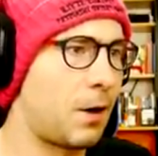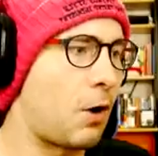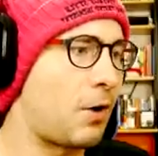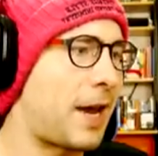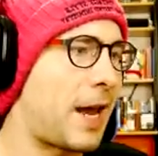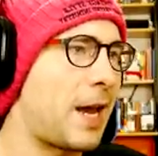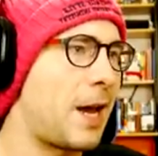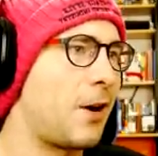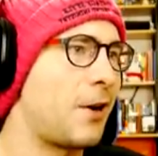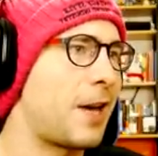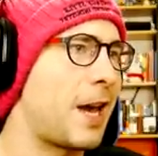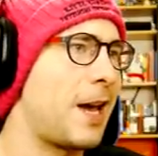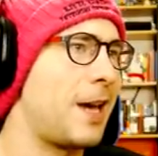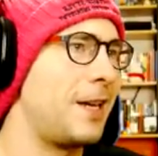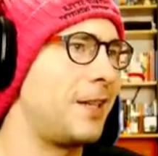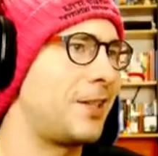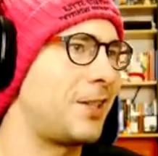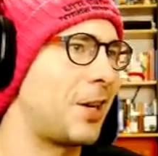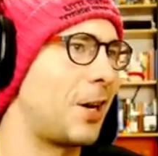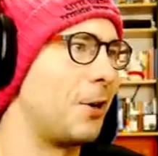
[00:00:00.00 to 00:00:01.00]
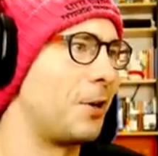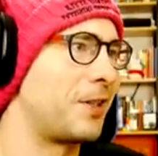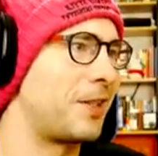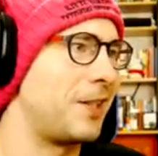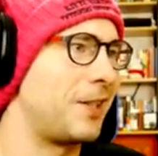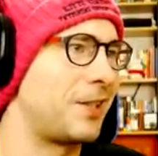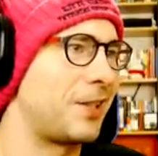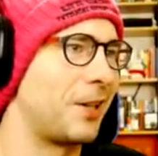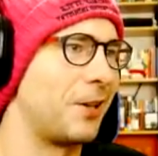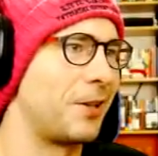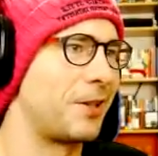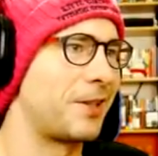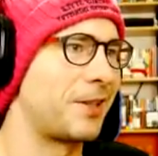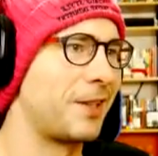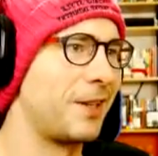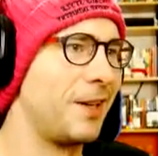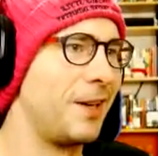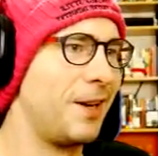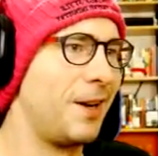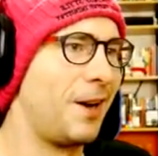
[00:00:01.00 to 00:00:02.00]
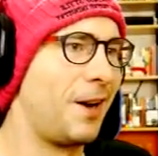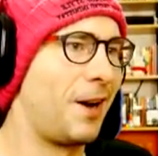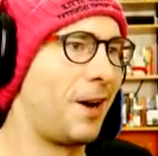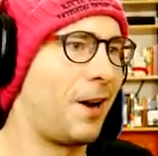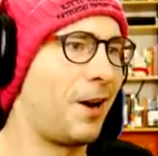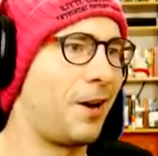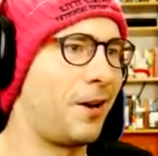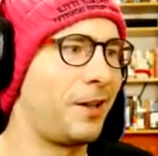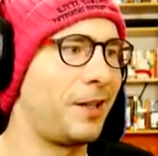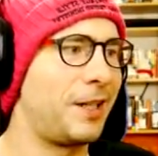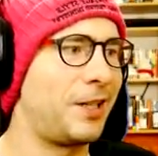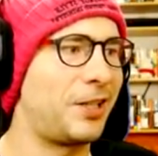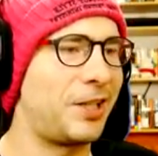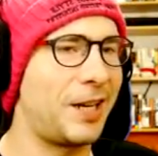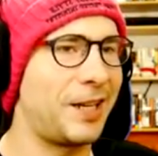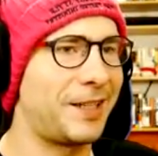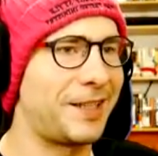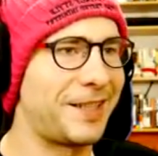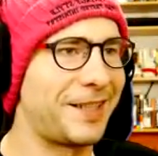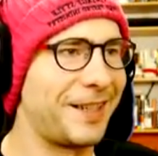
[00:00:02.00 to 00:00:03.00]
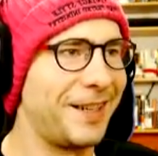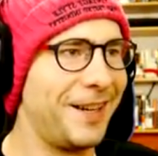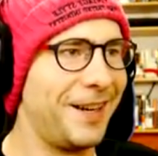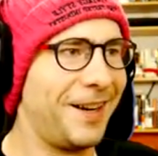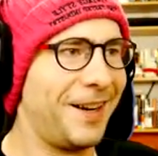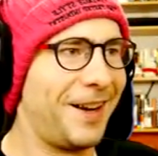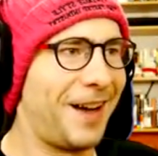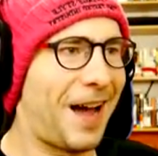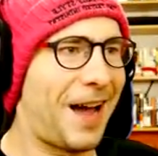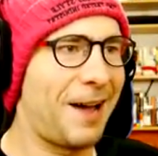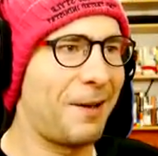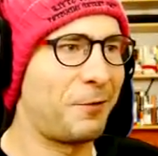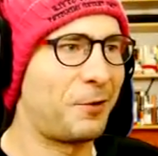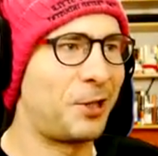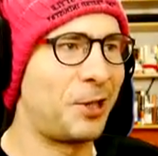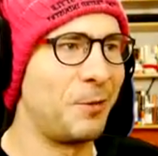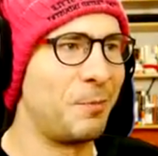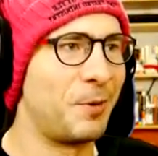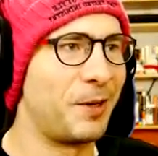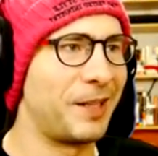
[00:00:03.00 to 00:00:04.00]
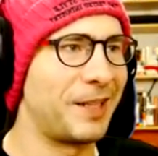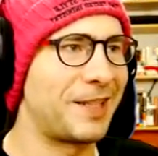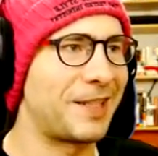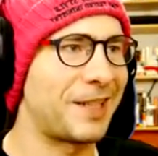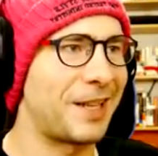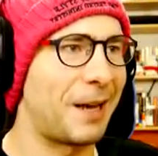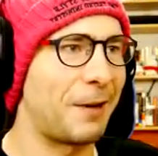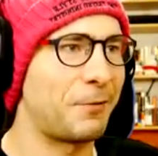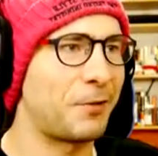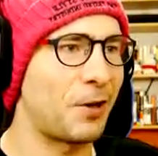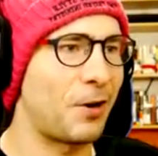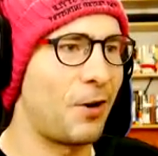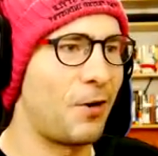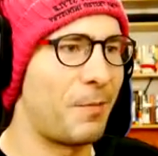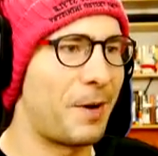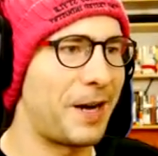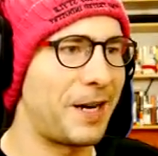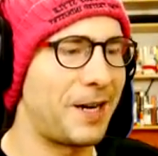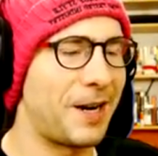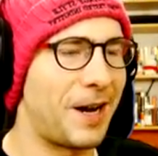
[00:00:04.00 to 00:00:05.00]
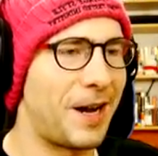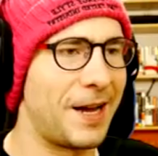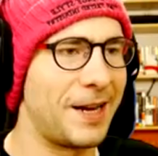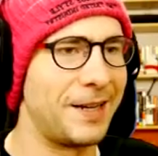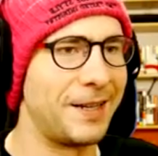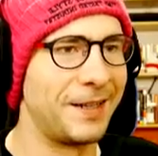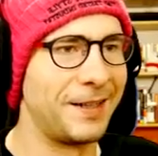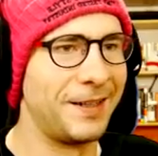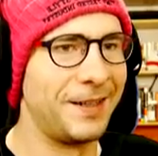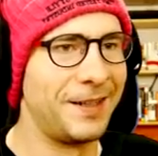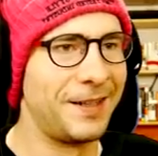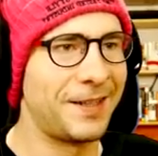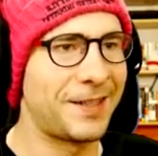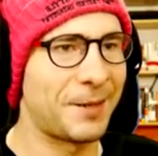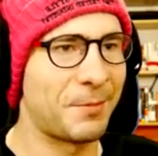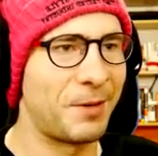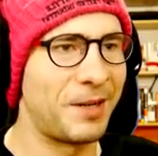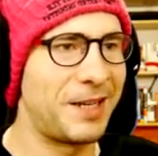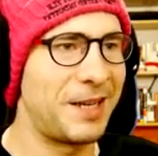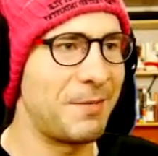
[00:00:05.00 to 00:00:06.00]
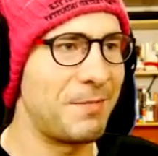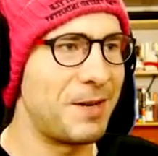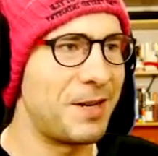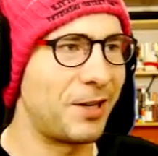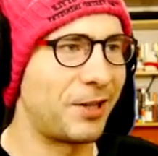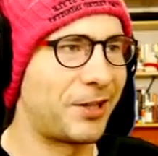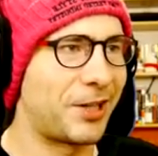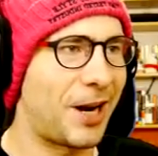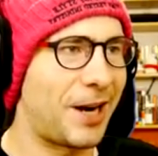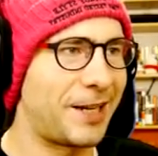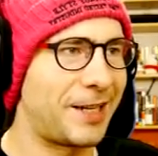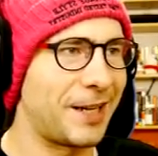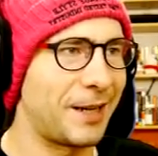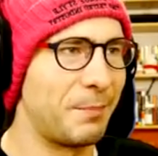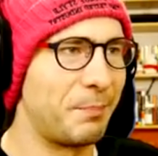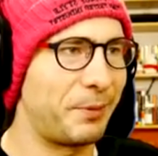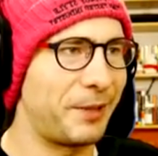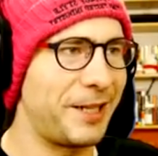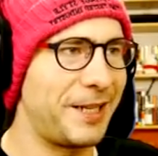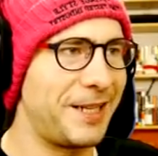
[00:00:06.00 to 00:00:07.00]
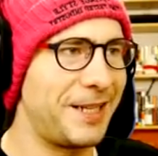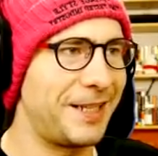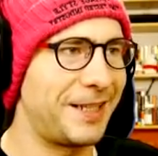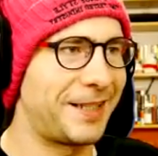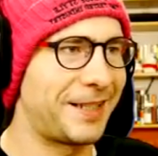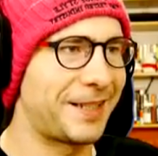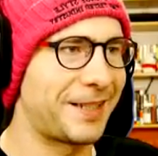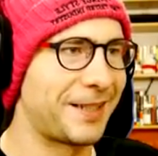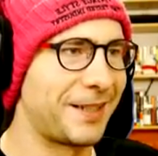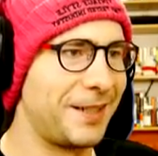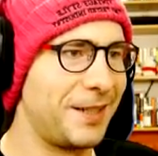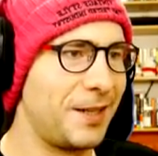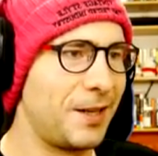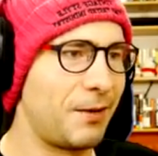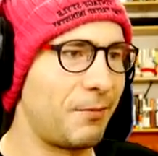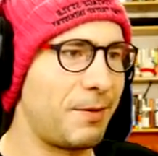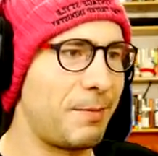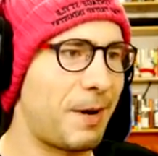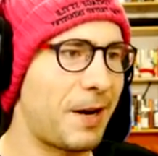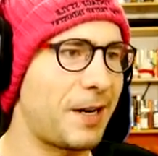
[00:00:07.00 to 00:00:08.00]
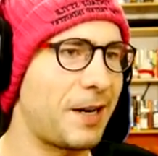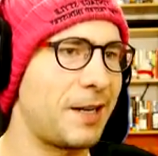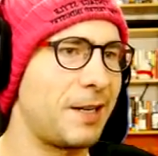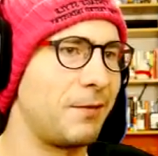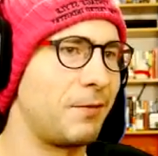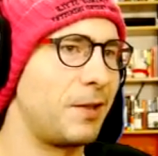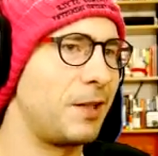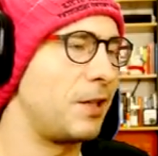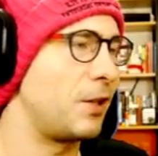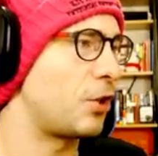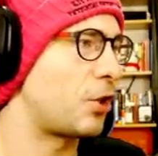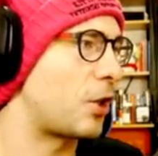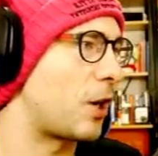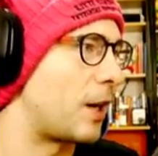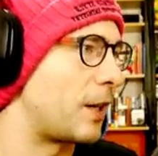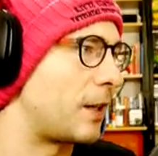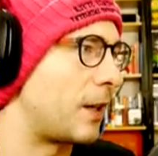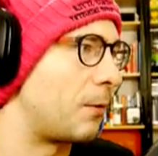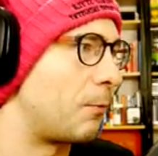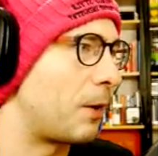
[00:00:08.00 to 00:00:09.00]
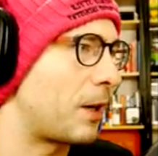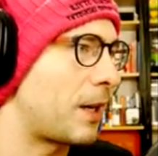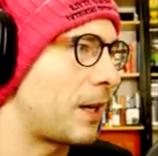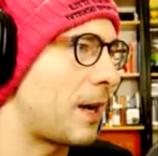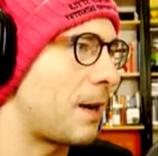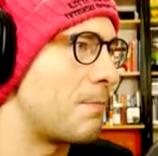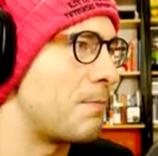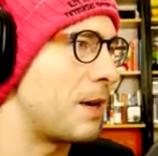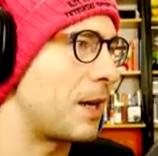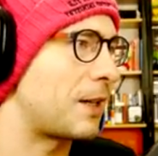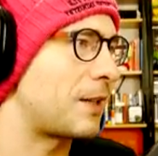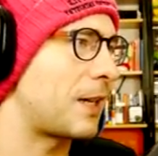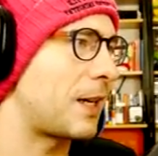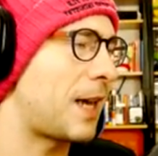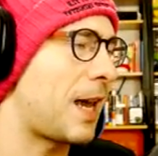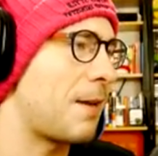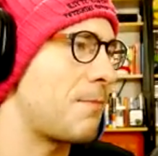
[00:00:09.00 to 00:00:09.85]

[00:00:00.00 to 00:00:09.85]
Okay, okay, he's toast. He's toast. Holy shit. I have two bullets left. Oh, my God. Someone get me a shotgun, please. We might not even need a shotgun. What can I mix? I